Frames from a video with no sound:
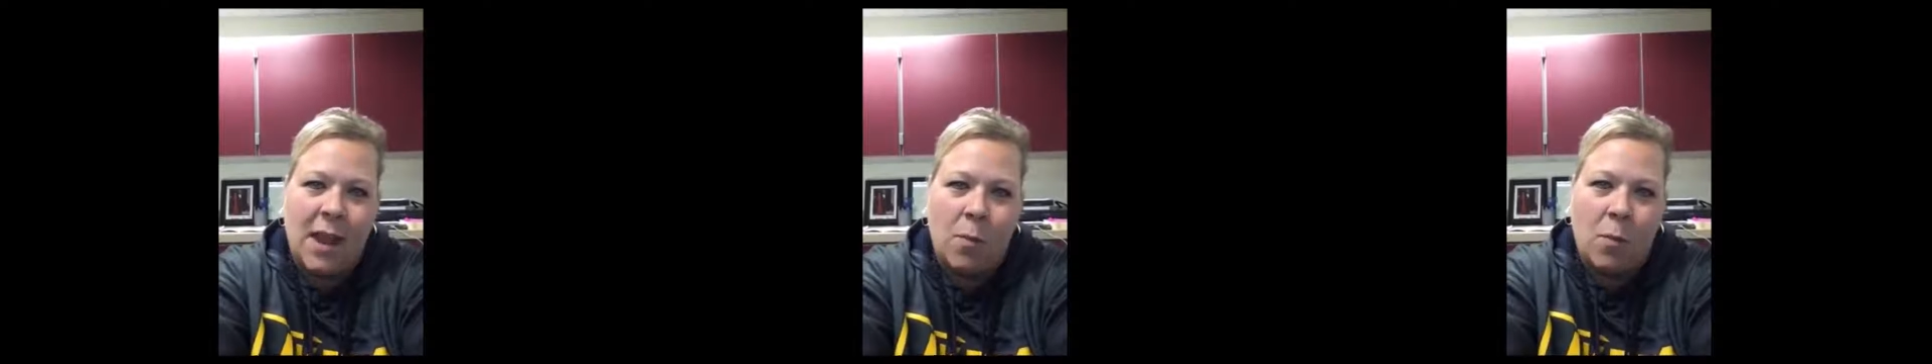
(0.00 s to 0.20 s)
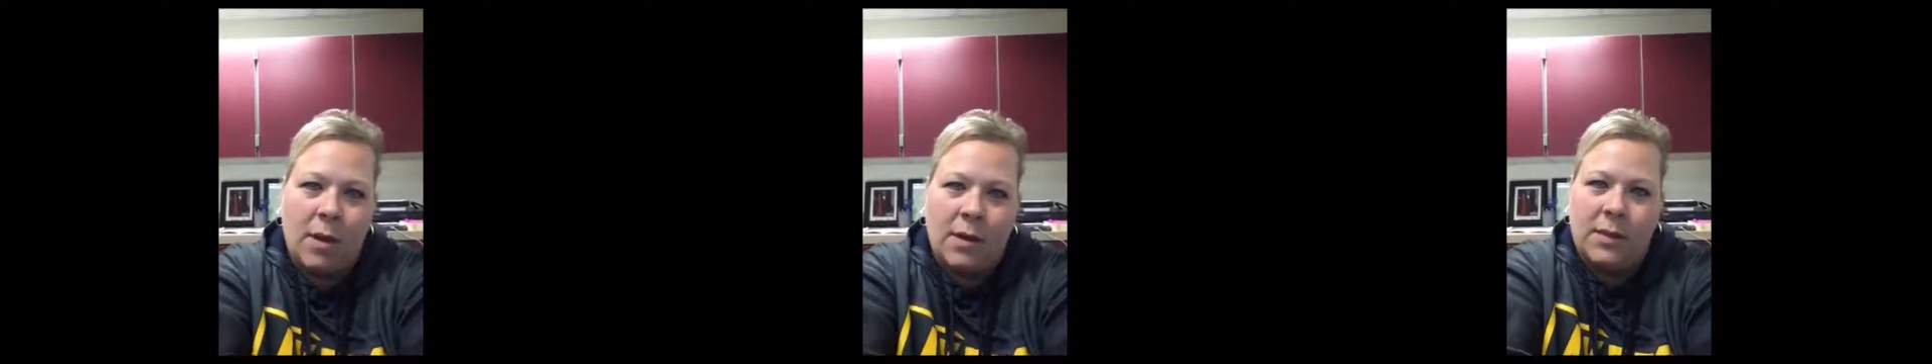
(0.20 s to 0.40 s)

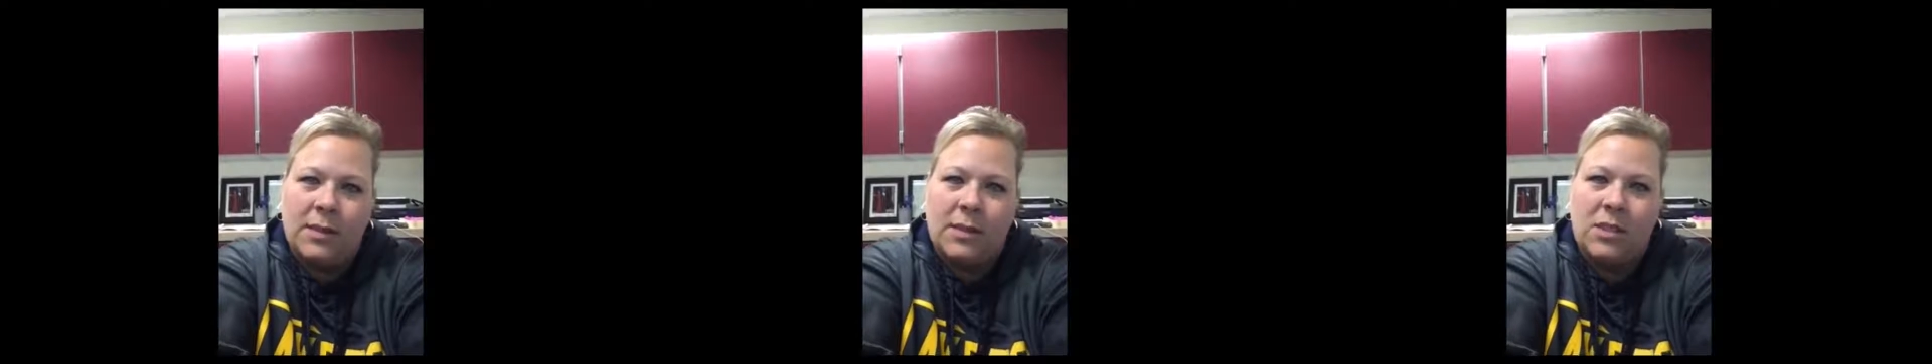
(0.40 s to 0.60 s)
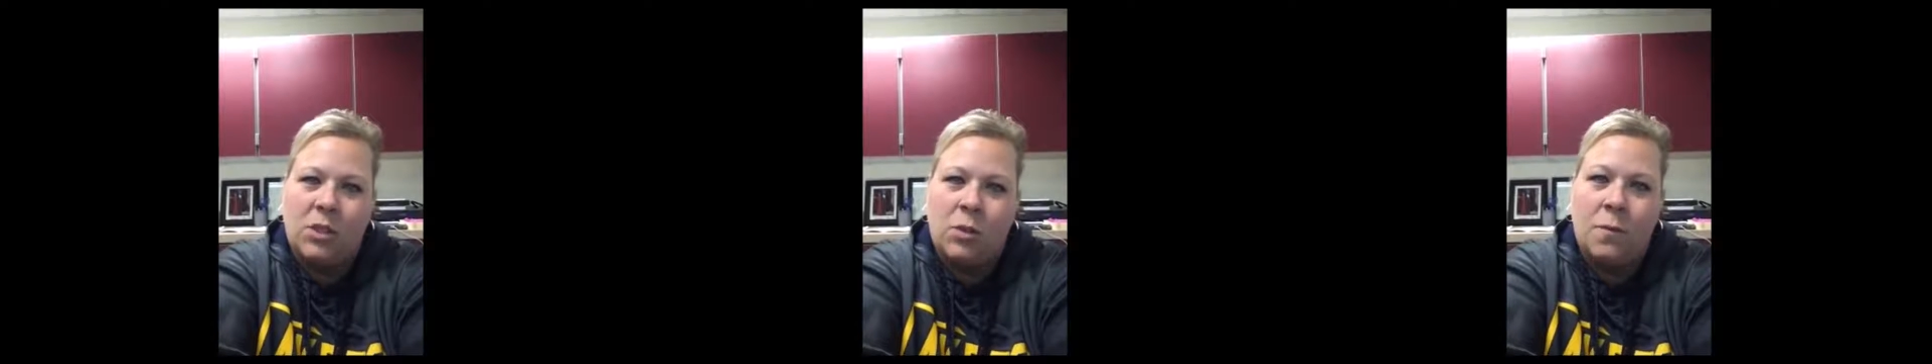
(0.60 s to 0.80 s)
I
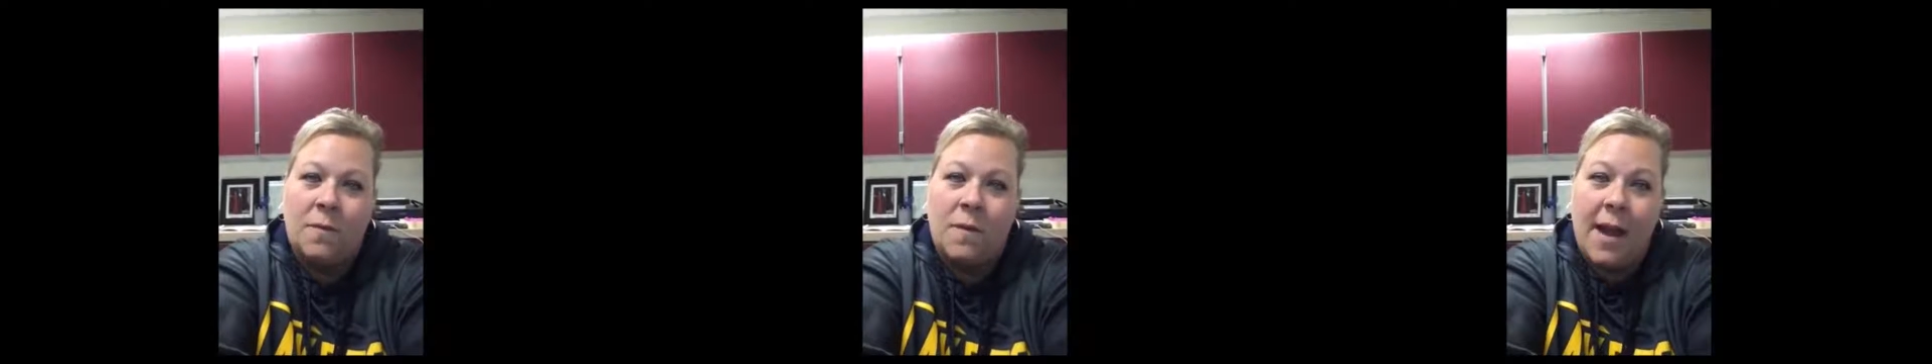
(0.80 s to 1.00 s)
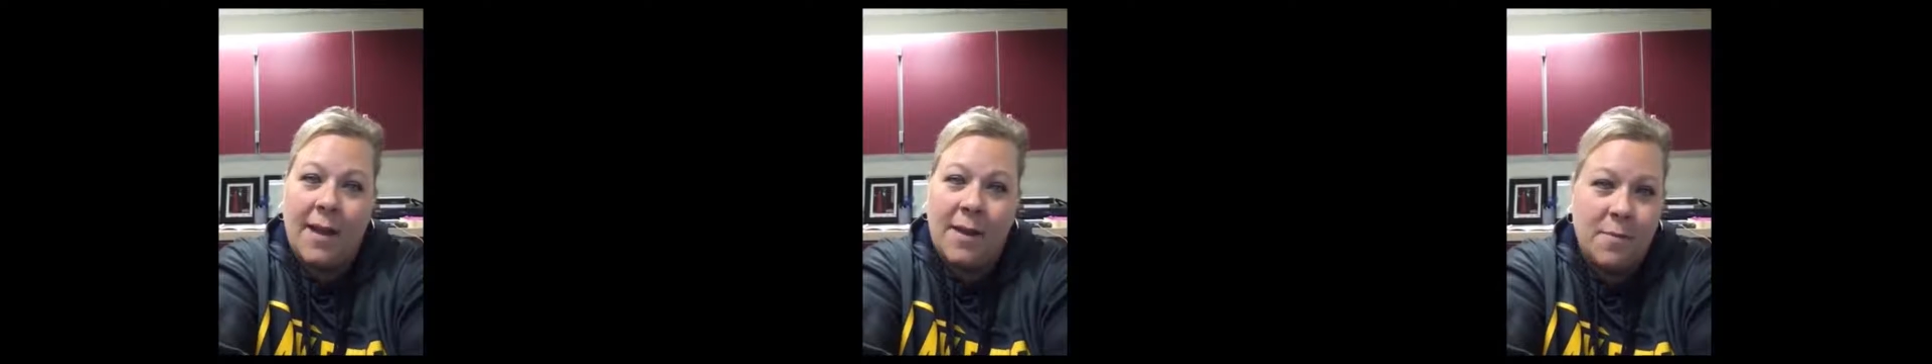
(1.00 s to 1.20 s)
want to
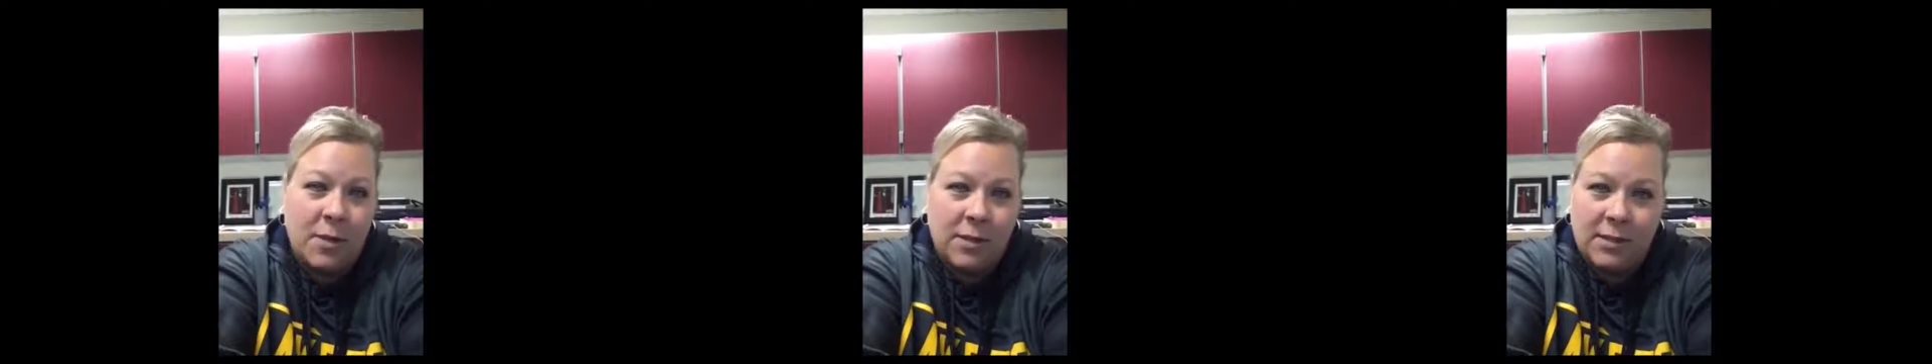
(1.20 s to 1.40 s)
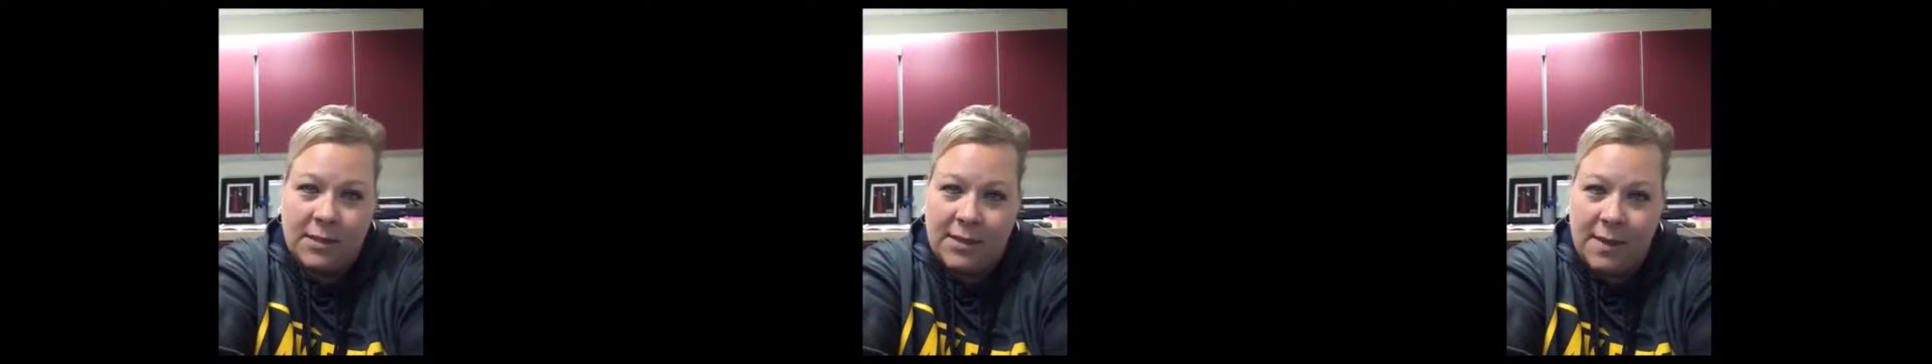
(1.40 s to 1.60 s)
find
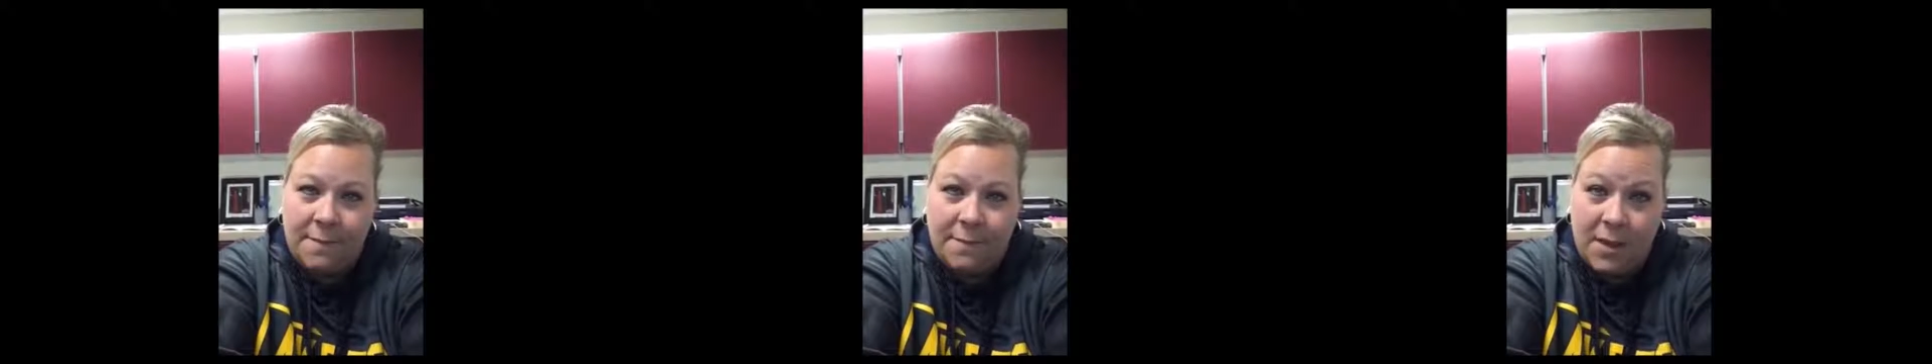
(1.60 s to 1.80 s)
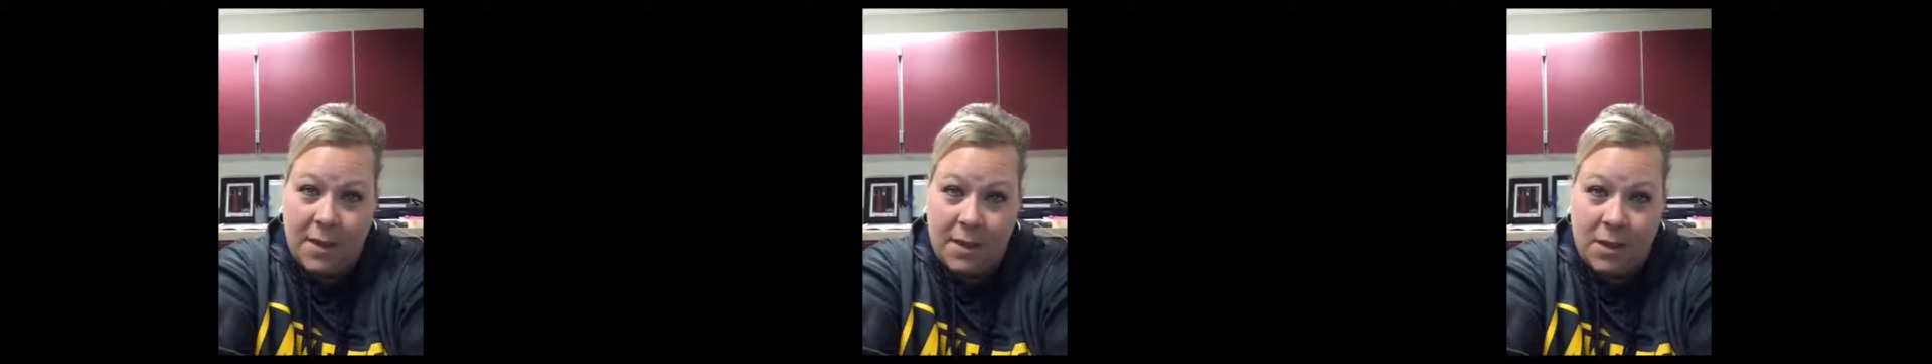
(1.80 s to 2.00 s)
books
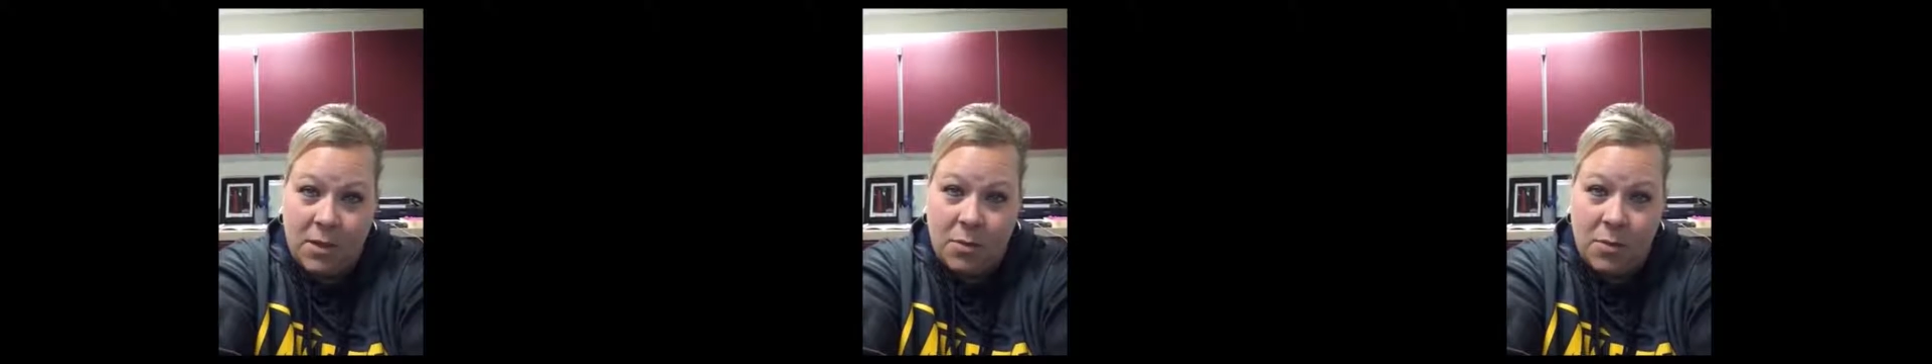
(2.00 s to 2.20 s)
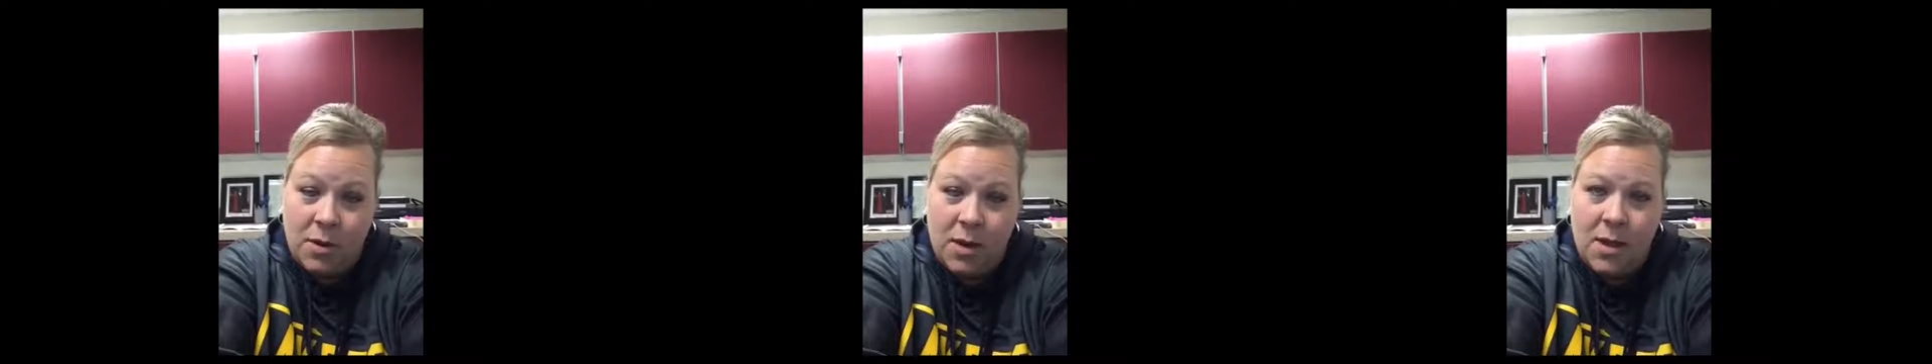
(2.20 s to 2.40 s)
that fit
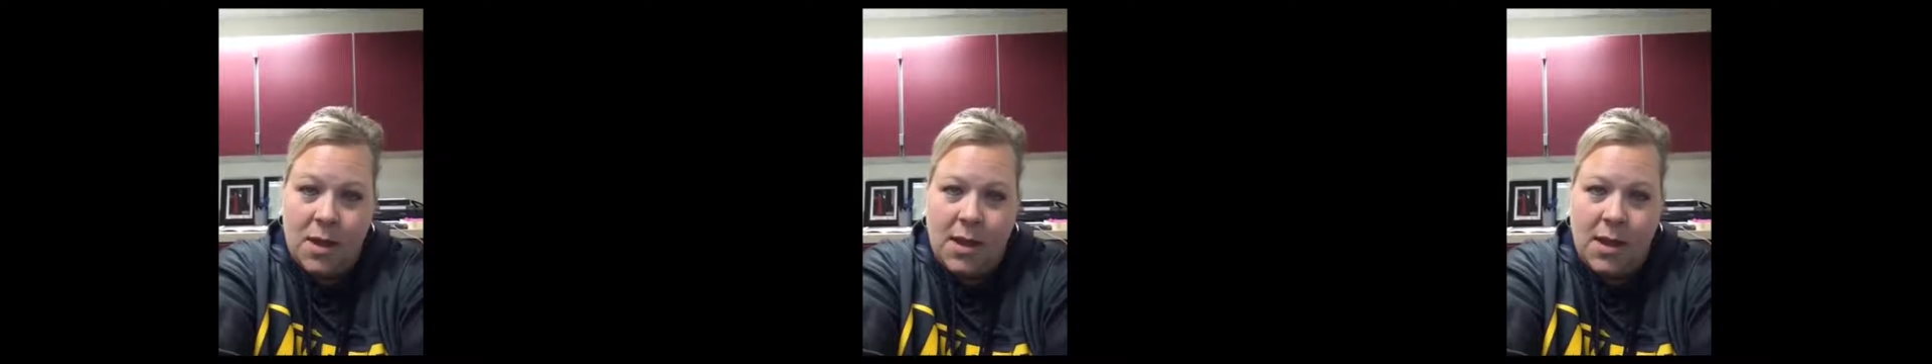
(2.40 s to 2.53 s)
you